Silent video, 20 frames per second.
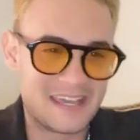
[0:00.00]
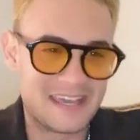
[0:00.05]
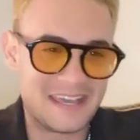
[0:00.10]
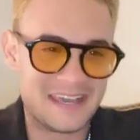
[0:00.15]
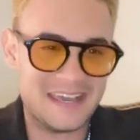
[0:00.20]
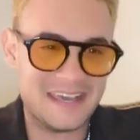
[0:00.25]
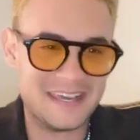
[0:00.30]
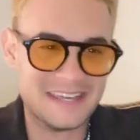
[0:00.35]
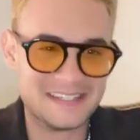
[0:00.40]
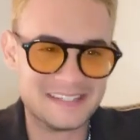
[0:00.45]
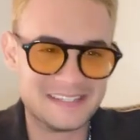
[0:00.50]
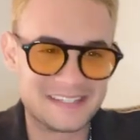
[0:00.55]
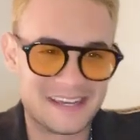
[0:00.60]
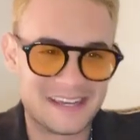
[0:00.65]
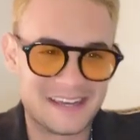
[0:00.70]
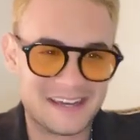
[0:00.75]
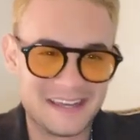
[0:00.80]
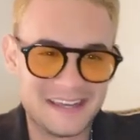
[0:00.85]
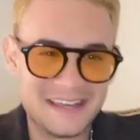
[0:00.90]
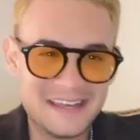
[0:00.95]

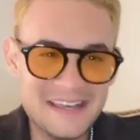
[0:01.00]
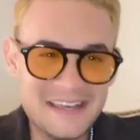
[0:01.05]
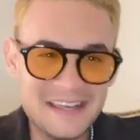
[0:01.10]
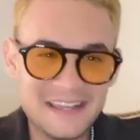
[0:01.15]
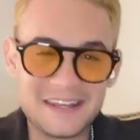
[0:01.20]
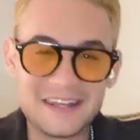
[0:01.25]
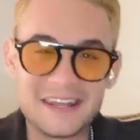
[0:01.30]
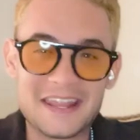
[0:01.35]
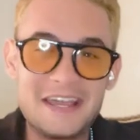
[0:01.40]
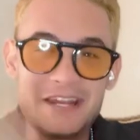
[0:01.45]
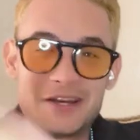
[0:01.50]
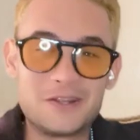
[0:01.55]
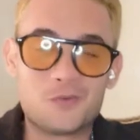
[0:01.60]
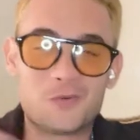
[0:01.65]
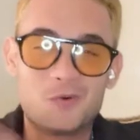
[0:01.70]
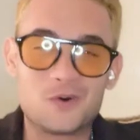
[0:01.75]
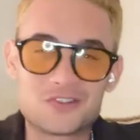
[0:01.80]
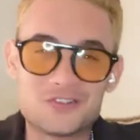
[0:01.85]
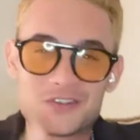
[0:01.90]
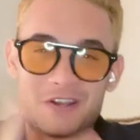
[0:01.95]
And Lady
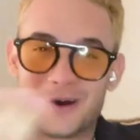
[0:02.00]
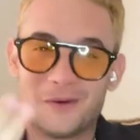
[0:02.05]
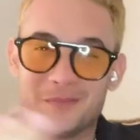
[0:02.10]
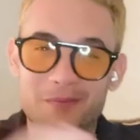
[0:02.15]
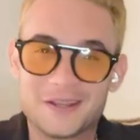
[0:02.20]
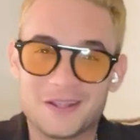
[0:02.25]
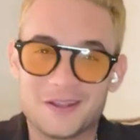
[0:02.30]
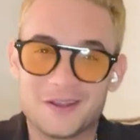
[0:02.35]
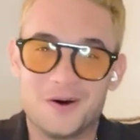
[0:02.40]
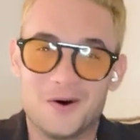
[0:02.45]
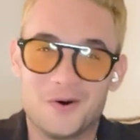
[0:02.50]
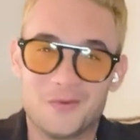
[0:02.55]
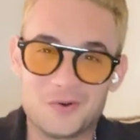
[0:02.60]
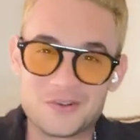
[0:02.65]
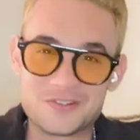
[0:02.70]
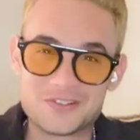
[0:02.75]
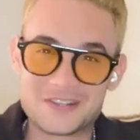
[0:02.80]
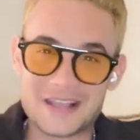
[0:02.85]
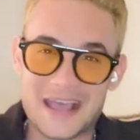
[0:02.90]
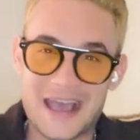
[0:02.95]
was coming along,
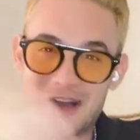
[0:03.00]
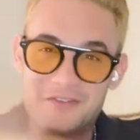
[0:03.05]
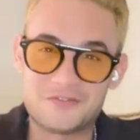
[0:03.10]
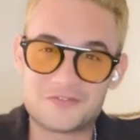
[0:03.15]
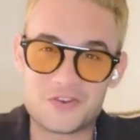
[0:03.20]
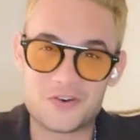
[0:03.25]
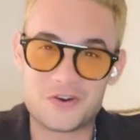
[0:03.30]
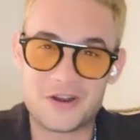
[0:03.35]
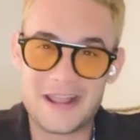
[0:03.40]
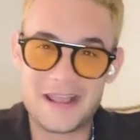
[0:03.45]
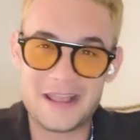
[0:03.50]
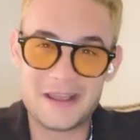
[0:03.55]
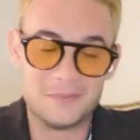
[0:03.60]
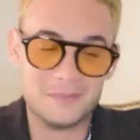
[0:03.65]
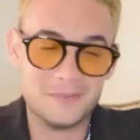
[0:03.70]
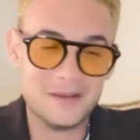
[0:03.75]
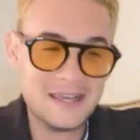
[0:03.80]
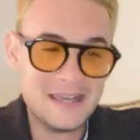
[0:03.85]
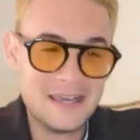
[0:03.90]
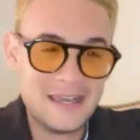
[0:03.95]
was after
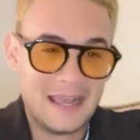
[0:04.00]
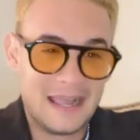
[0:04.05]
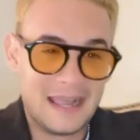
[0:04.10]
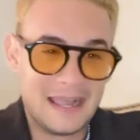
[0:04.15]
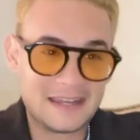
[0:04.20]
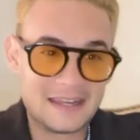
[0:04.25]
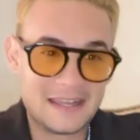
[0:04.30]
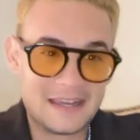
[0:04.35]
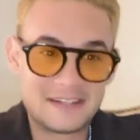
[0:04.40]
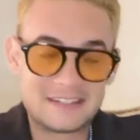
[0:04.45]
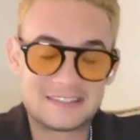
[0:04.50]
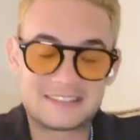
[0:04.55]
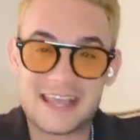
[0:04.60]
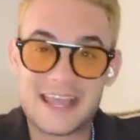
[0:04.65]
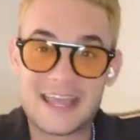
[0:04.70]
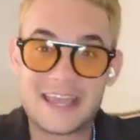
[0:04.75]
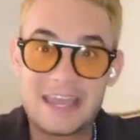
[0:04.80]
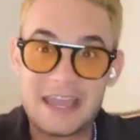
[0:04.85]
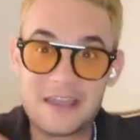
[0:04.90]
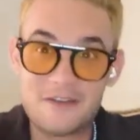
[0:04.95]
him. And Lady
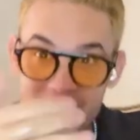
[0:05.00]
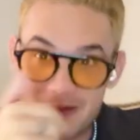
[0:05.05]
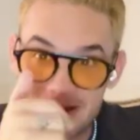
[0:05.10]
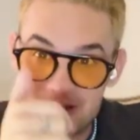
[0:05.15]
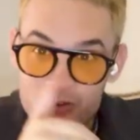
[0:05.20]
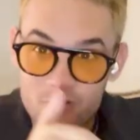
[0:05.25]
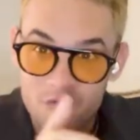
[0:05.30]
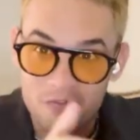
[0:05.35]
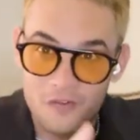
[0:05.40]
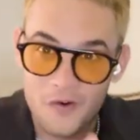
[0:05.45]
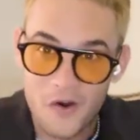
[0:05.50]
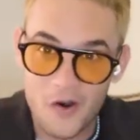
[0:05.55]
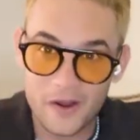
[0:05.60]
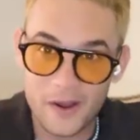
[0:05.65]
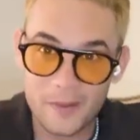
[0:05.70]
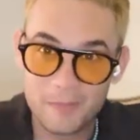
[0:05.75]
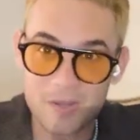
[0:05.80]
said, give me your phone, I'm